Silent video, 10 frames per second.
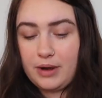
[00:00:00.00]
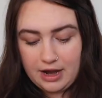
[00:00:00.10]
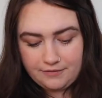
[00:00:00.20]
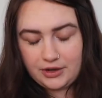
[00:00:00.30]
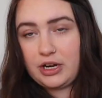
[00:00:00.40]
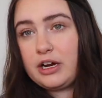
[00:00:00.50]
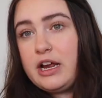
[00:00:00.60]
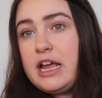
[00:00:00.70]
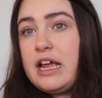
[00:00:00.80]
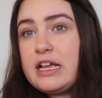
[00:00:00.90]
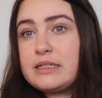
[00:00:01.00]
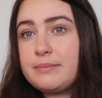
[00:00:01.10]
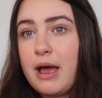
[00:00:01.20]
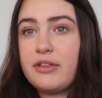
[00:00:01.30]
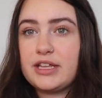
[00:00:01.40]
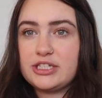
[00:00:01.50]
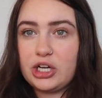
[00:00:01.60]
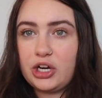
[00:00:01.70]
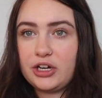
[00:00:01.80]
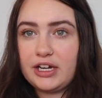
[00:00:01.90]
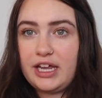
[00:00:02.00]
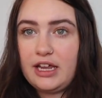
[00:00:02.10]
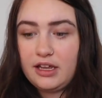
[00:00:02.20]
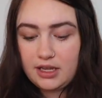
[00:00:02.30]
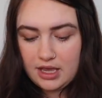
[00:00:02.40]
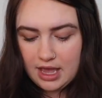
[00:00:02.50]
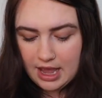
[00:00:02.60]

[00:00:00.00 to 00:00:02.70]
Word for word: wherever his mouth is hurting.